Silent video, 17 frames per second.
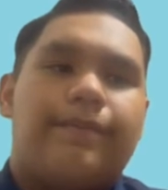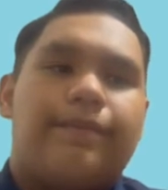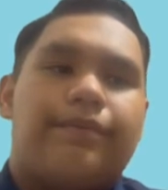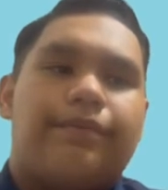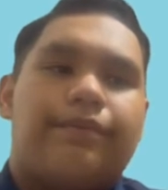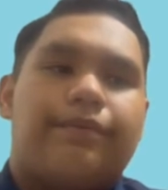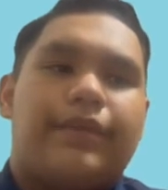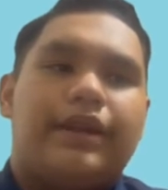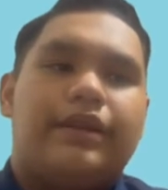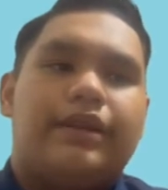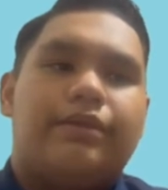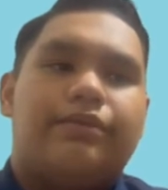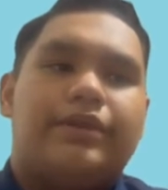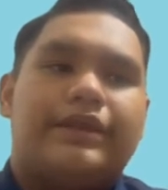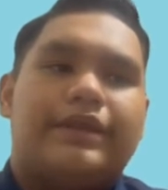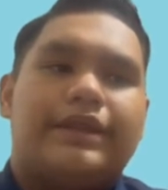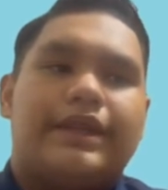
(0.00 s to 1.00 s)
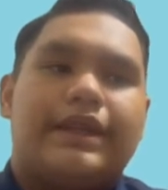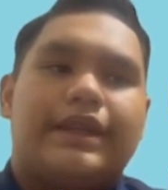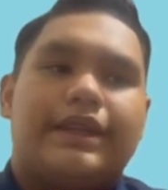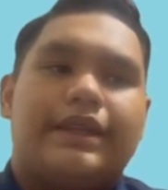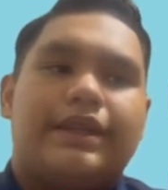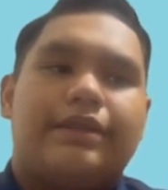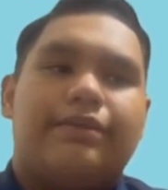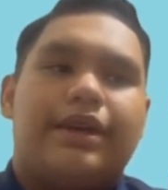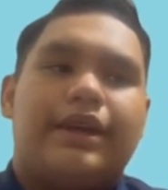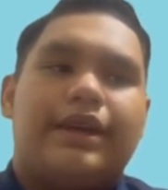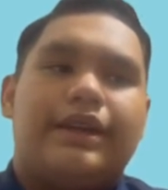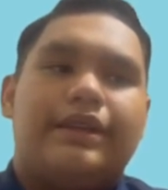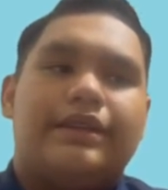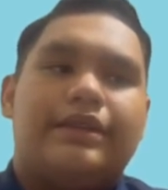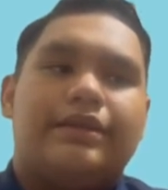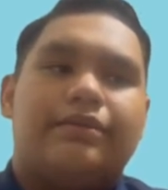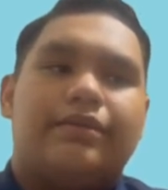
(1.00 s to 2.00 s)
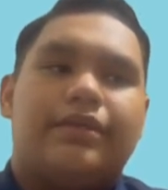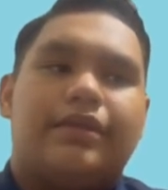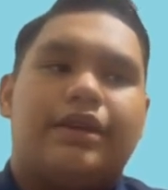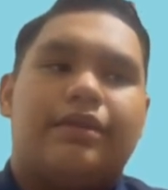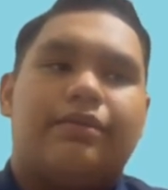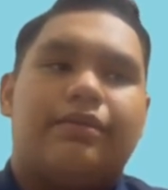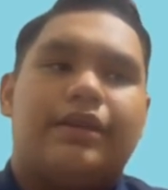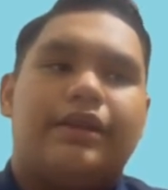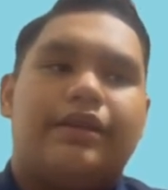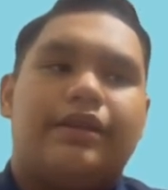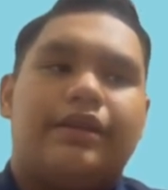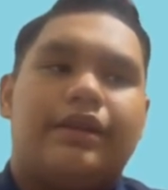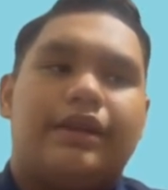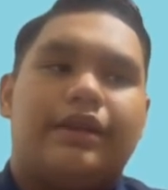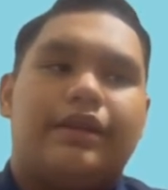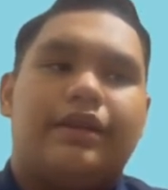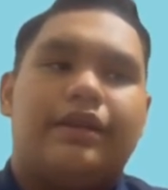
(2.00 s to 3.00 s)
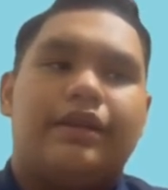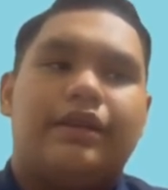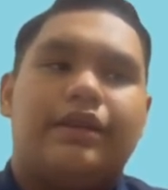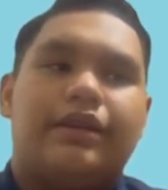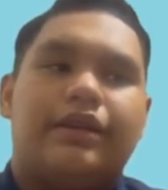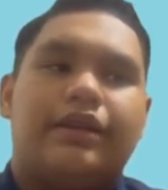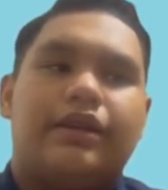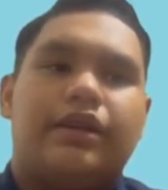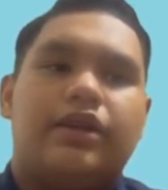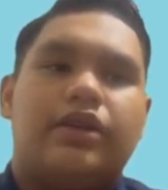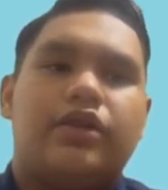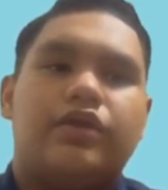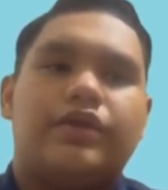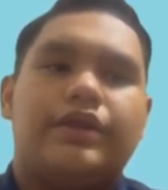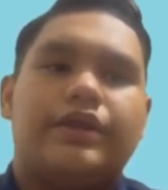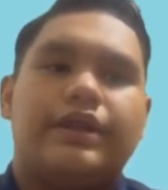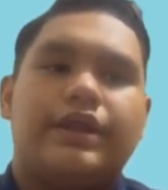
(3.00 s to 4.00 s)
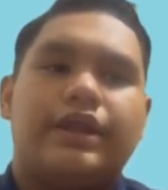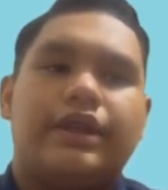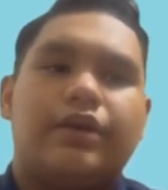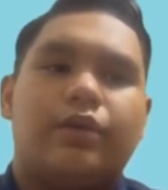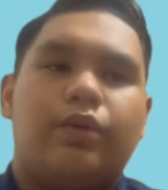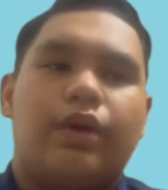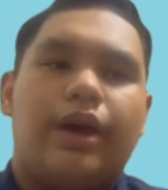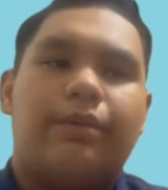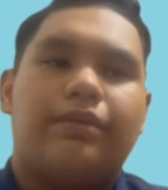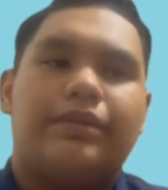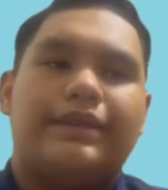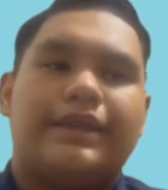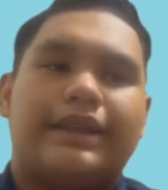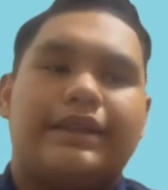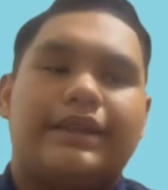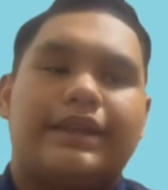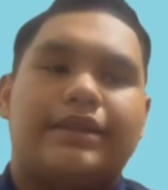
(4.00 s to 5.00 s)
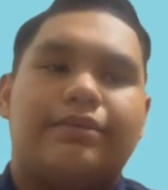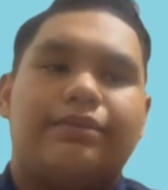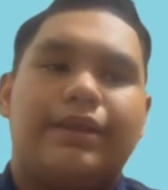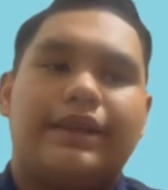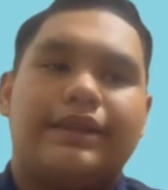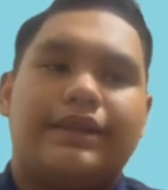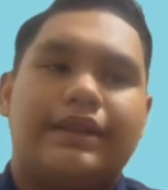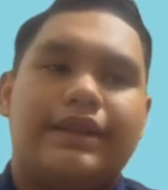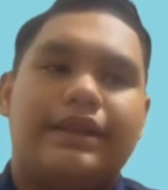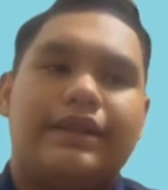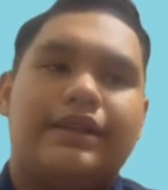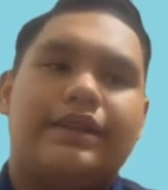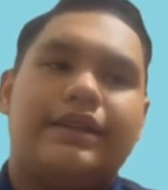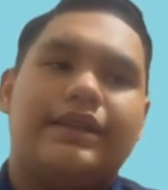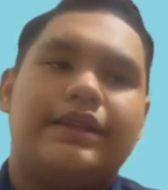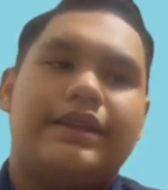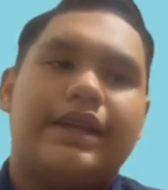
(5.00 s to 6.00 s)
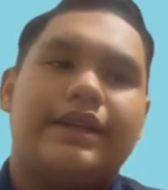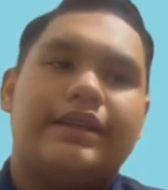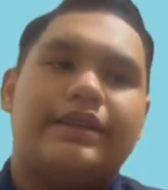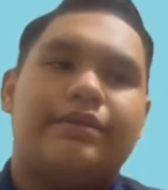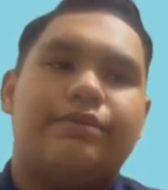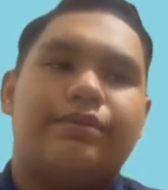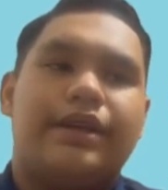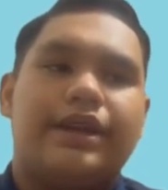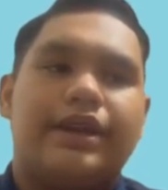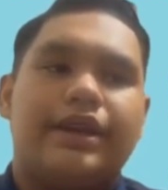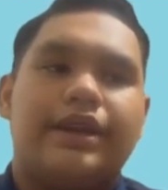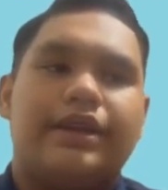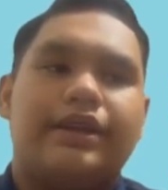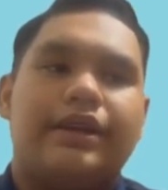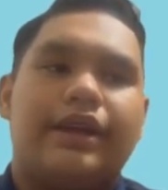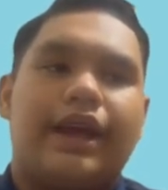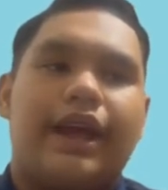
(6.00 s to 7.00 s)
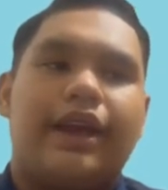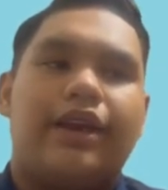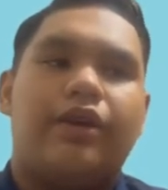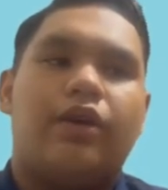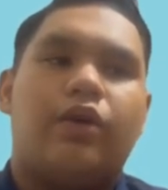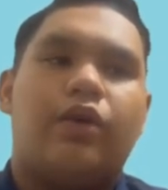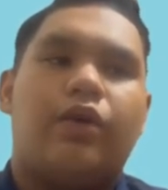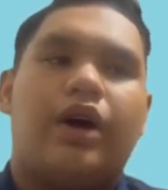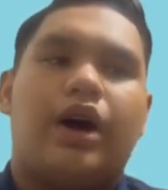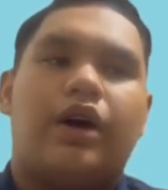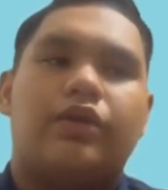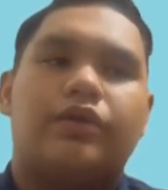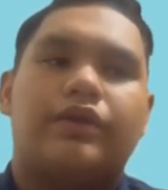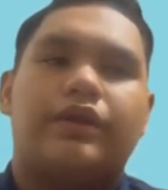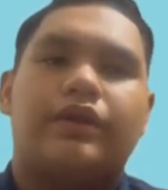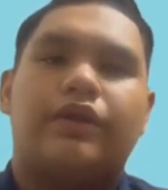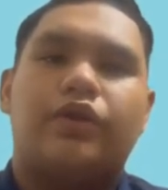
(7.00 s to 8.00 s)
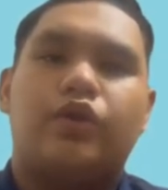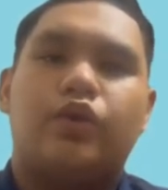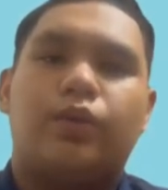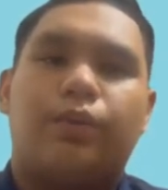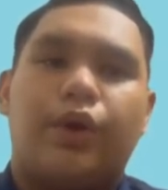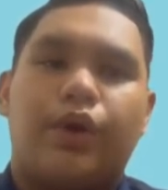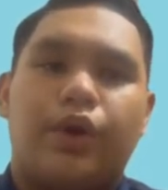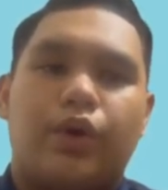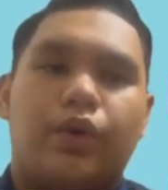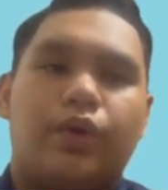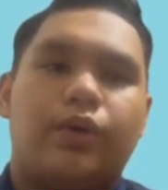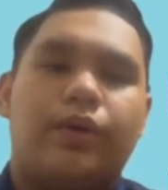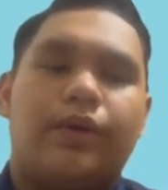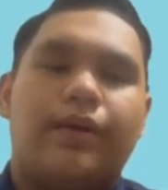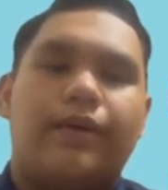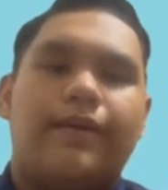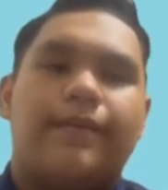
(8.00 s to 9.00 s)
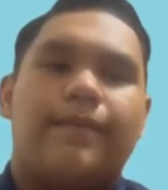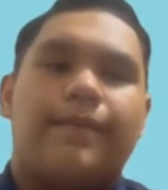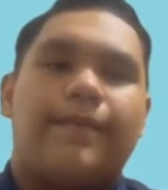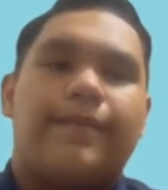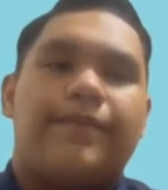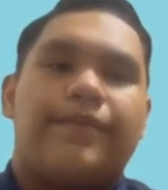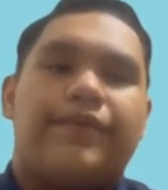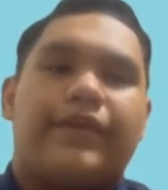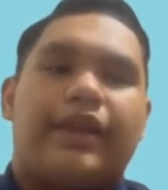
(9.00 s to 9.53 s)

multiple security mechanisms commonly used in the web such as basic, digest, barrier, and OAuth 2.0.